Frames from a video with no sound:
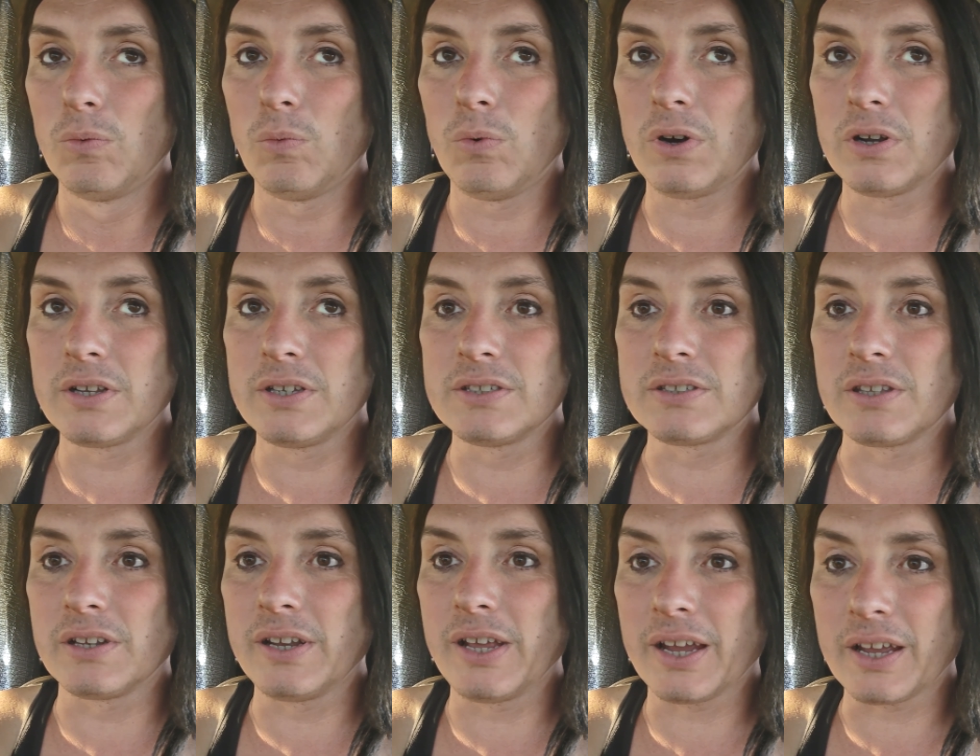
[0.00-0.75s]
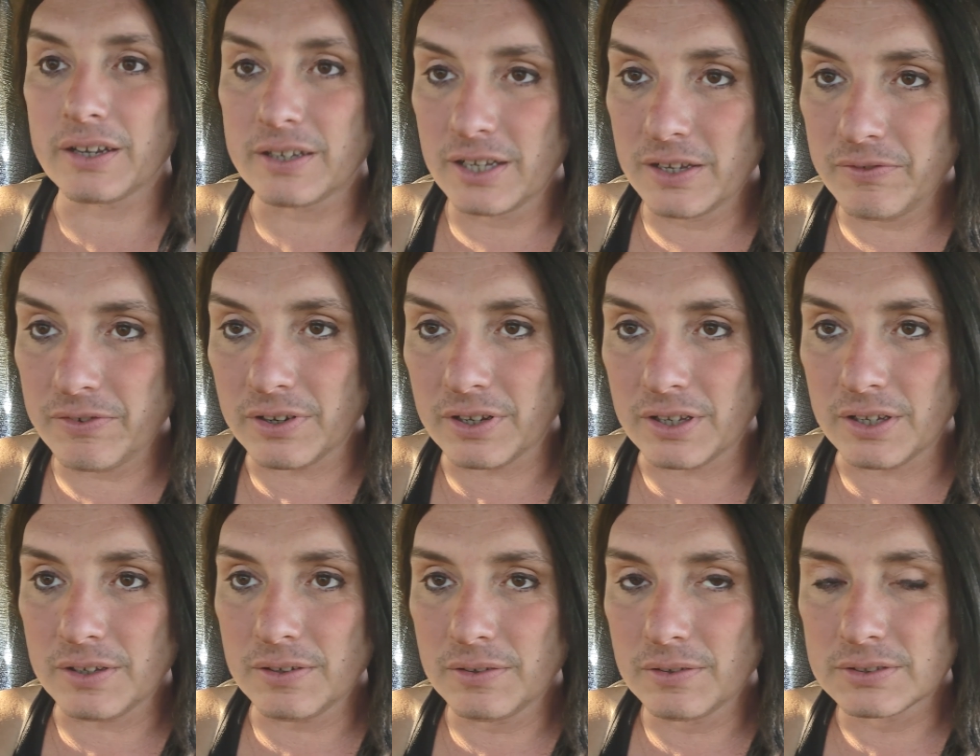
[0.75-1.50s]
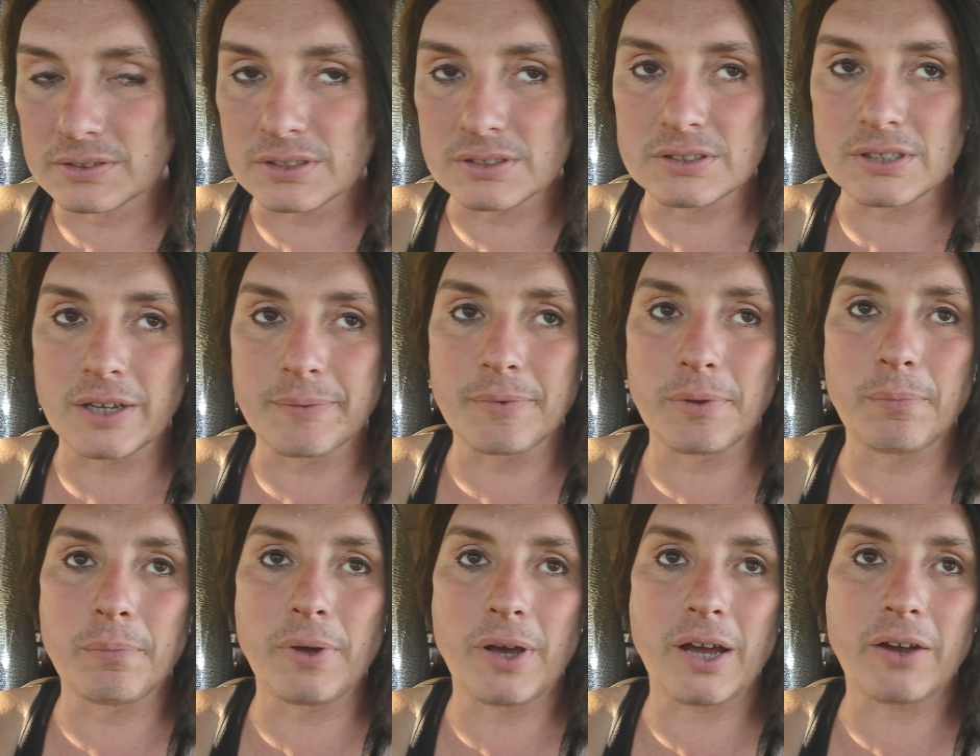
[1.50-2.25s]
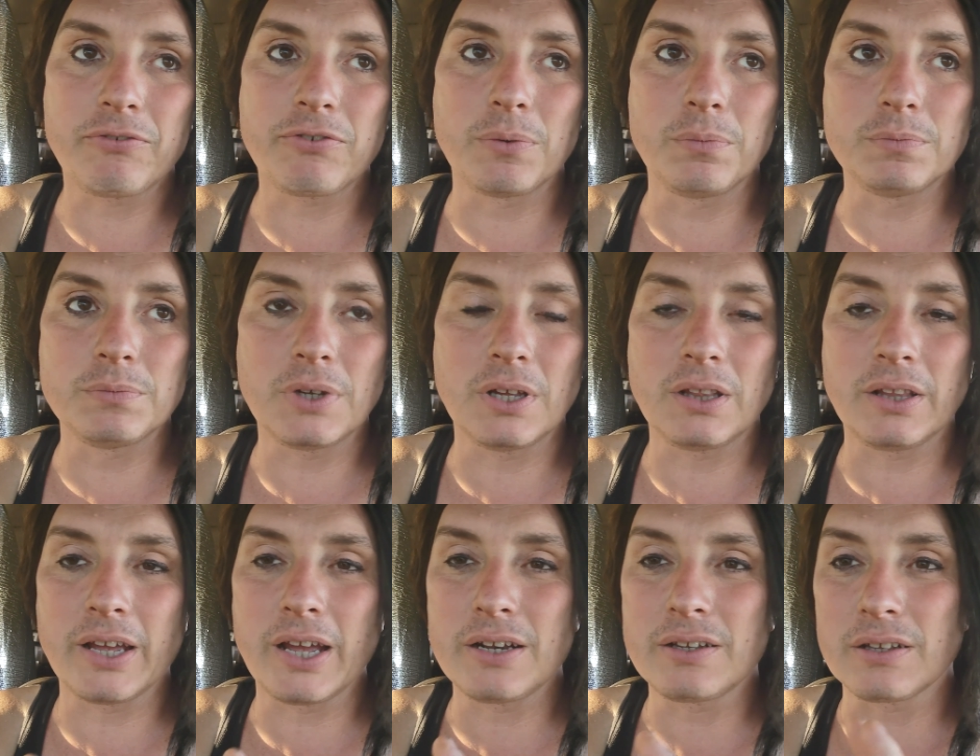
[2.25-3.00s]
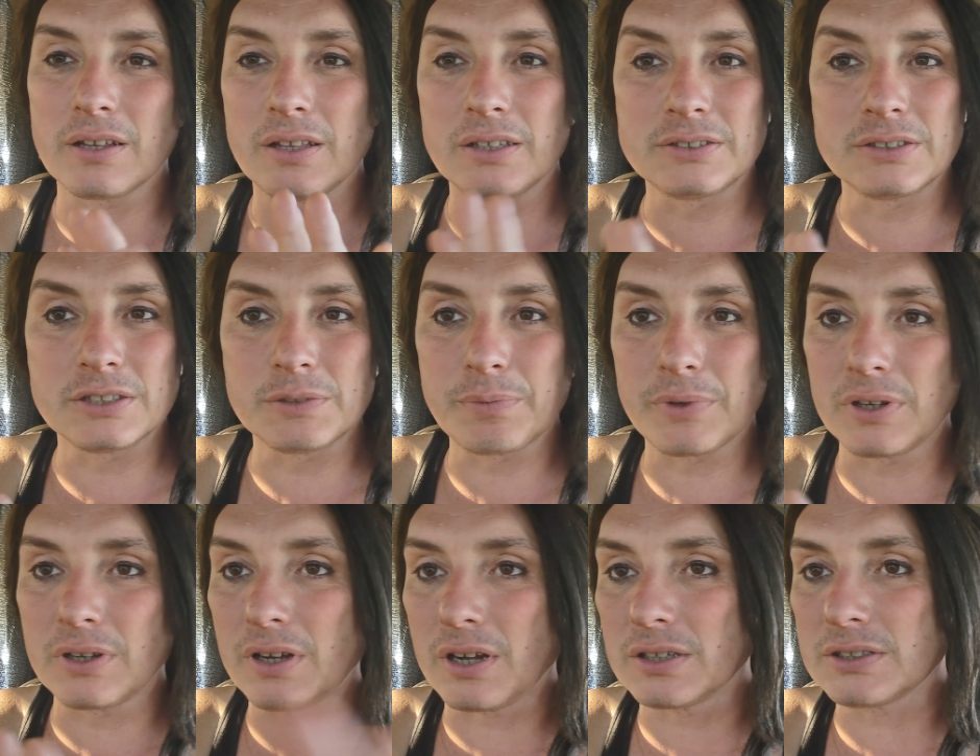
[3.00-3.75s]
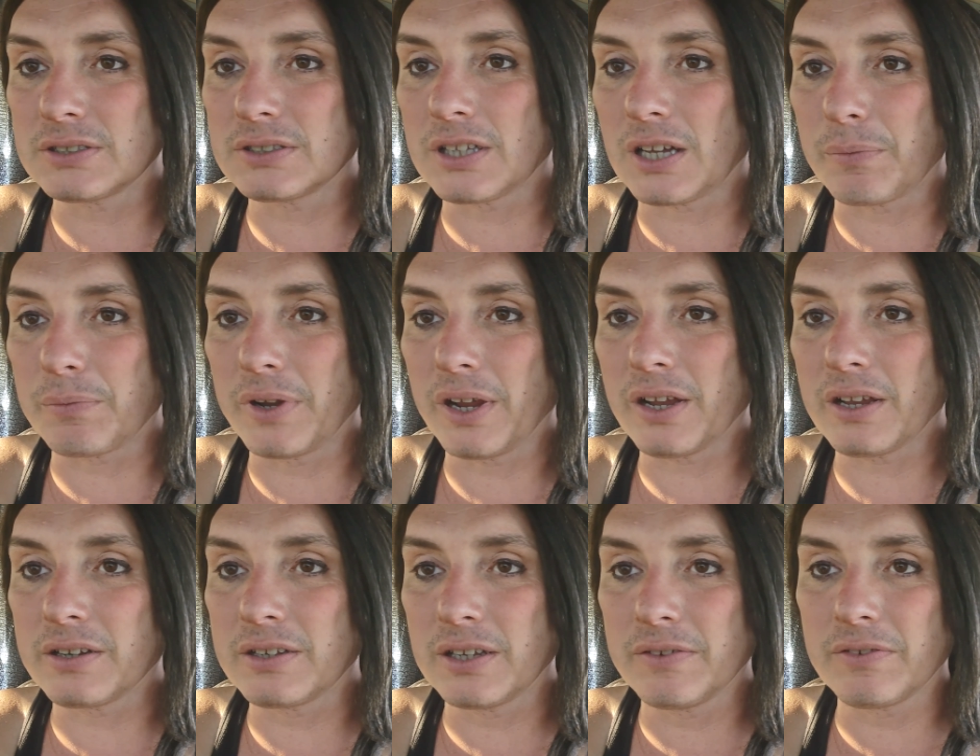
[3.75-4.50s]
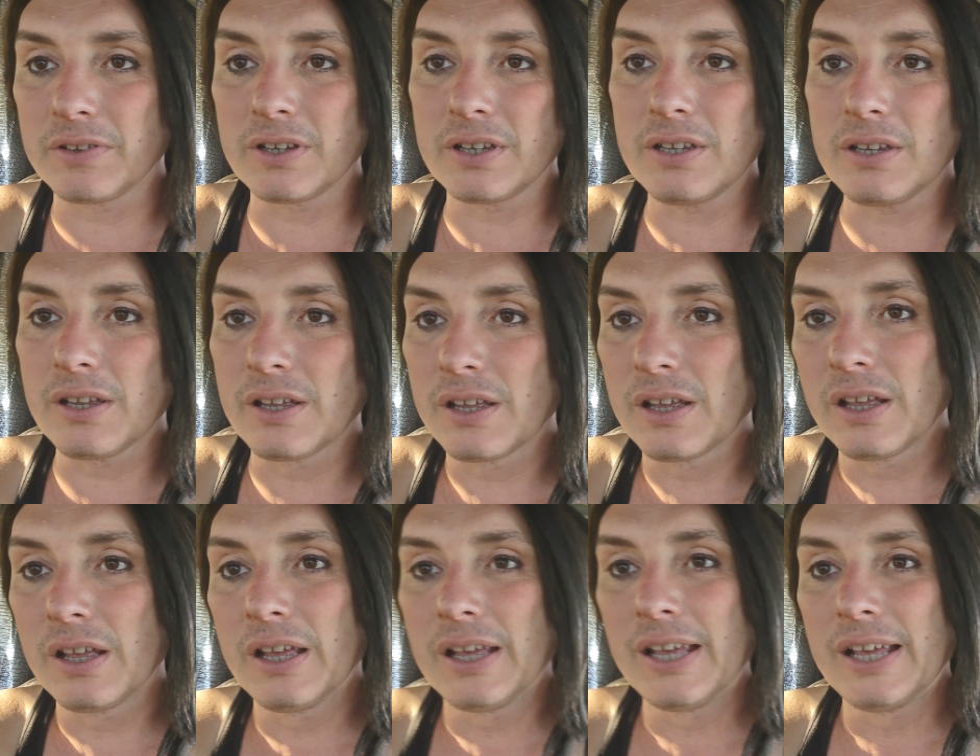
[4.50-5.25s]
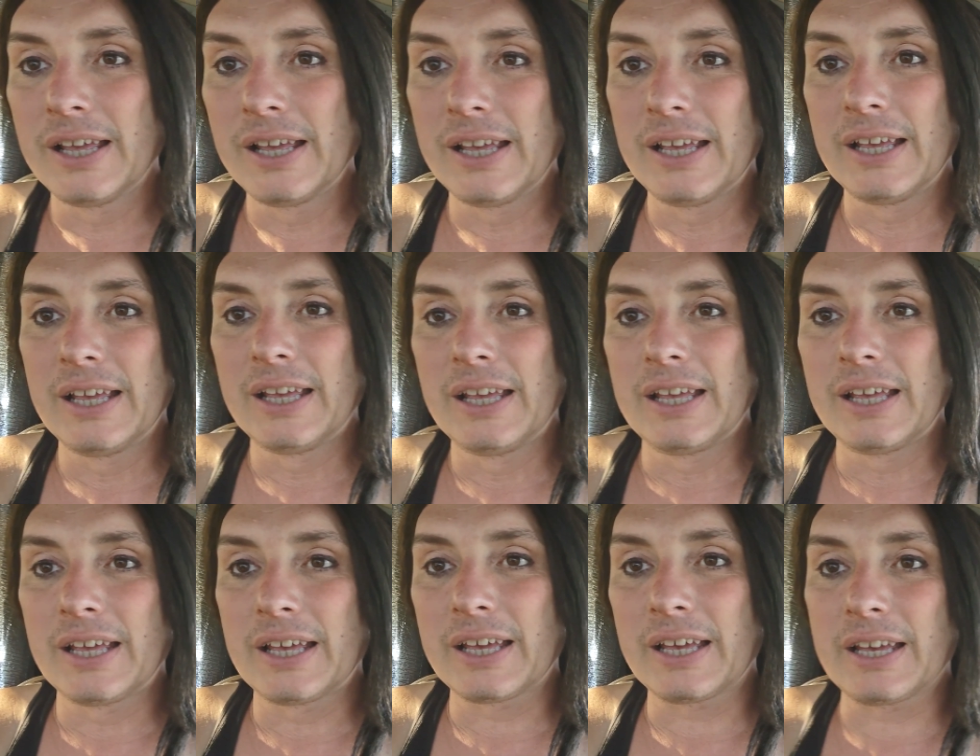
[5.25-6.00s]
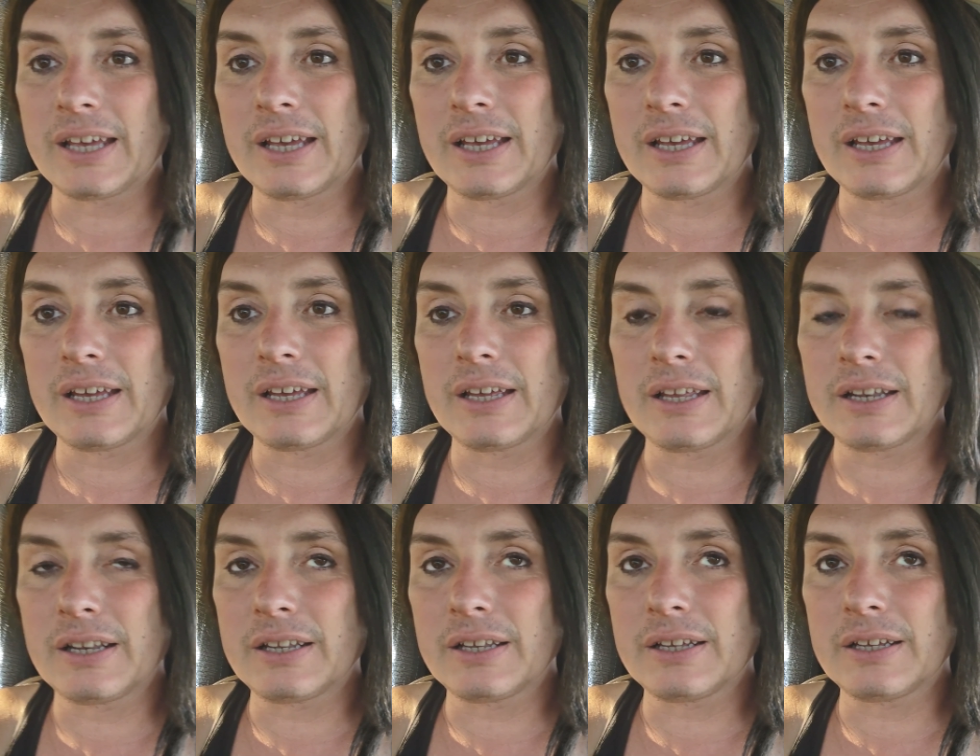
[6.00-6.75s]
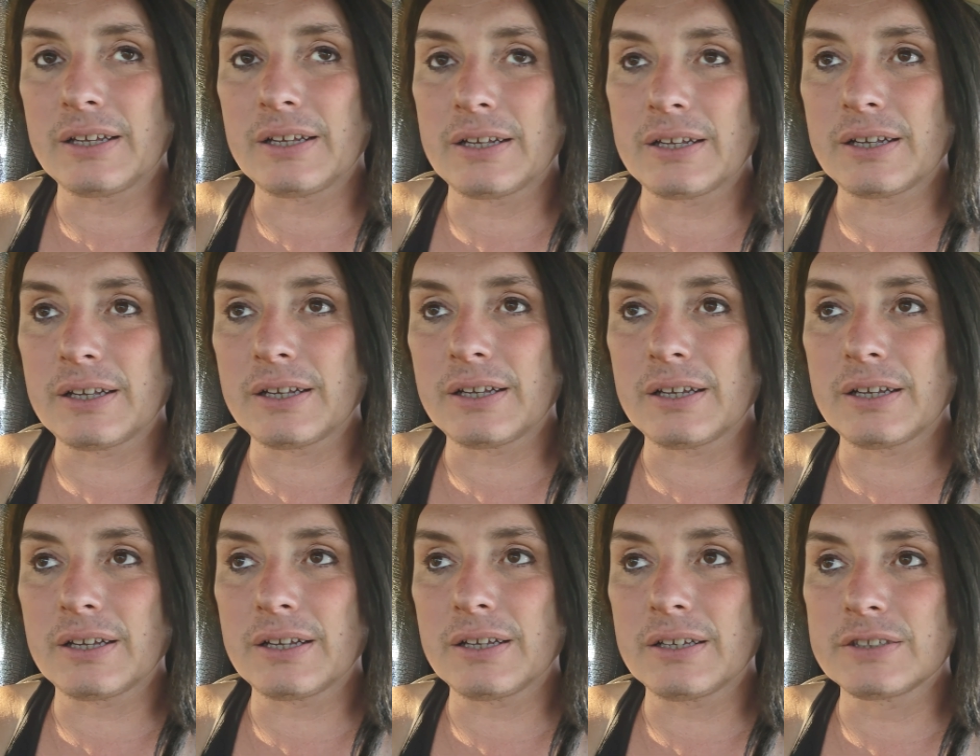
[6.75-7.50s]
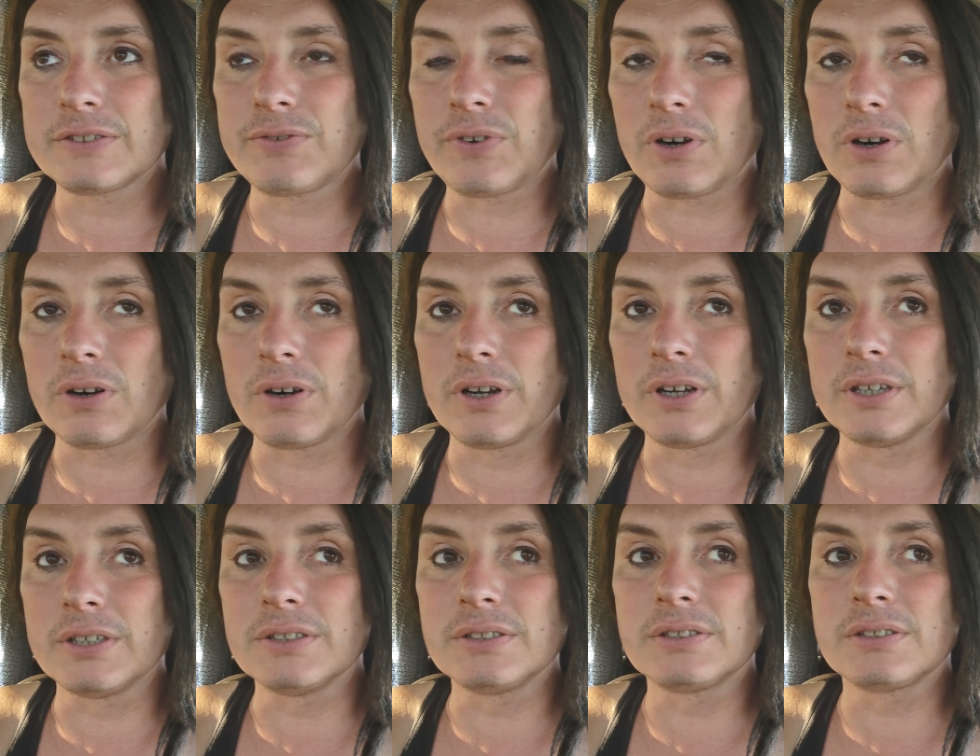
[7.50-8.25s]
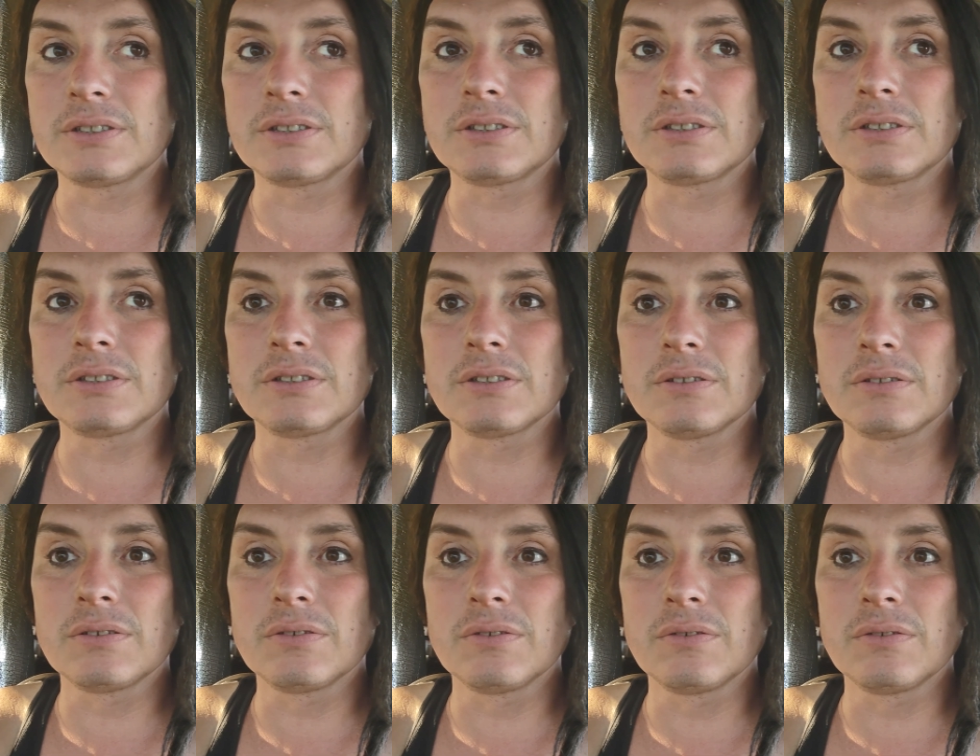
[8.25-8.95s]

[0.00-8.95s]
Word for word: one is the negativity since i've been back from atlanta it's just been nonstop negativity and uh, as far as